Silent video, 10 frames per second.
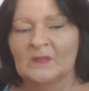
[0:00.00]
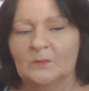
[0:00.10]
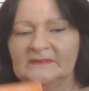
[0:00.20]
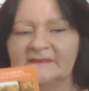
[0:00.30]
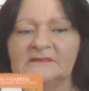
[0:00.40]

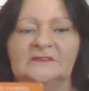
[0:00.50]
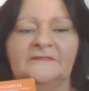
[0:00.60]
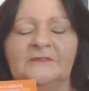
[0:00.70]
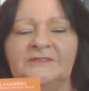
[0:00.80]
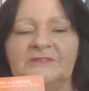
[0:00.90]
one's in your
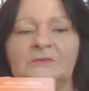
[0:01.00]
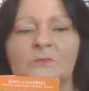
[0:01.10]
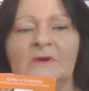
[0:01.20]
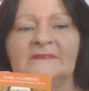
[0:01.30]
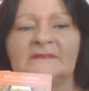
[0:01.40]
future
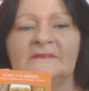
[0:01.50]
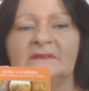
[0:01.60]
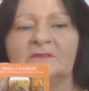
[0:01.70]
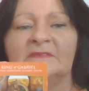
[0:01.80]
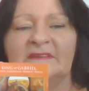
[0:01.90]
and one's
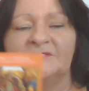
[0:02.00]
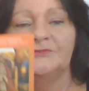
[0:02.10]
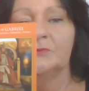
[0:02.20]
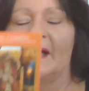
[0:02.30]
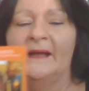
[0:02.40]
in your
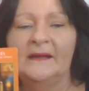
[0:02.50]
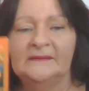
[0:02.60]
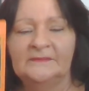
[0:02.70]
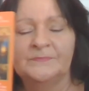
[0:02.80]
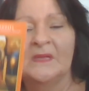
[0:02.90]
central
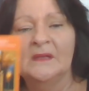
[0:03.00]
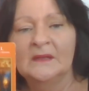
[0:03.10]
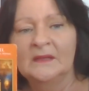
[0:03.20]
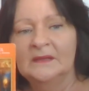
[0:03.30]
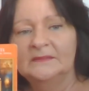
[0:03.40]
card.
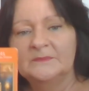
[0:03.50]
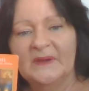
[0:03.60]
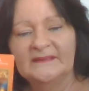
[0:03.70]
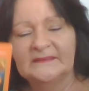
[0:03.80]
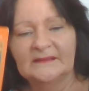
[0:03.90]
That
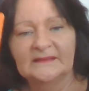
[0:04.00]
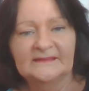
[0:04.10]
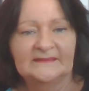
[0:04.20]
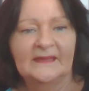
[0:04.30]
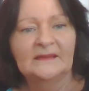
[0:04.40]
basically
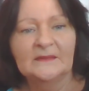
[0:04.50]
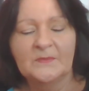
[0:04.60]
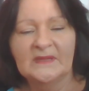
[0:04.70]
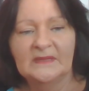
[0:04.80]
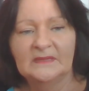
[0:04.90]
is telling
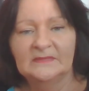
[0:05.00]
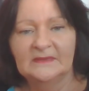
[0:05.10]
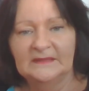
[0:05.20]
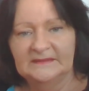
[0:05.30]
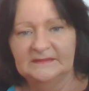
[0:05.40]
me
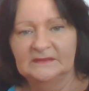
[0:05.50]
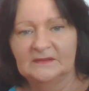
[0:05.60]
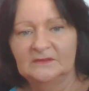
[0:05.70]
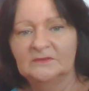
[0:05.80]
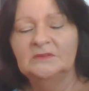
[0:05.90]
that,
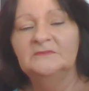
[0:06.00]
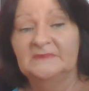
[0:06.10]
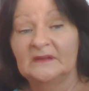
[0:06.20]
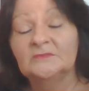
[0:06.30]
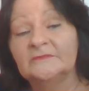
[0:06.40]
you've
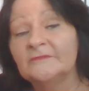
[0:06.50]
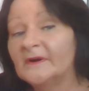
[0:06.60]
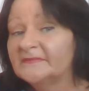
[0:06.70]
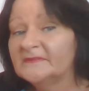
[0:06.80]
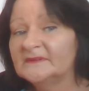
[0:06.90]
done all the
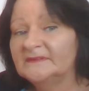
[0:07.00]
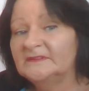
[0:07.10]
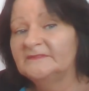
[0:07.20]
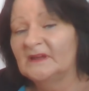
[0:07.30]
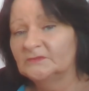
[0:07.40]
right things.
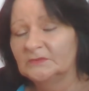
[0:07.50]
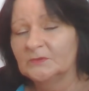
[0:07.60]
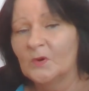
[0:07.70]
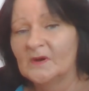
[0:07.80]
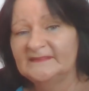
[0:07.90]
You've done all the
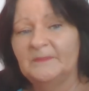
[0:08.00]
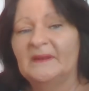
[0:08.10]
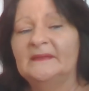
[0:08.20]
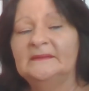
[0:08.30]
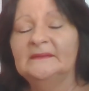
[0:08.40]
wise
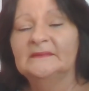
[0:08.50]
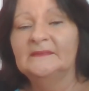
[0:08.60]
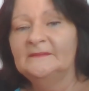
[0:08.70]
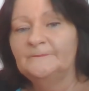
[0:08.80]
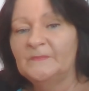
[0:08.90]
planning, and
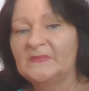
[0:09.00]
that,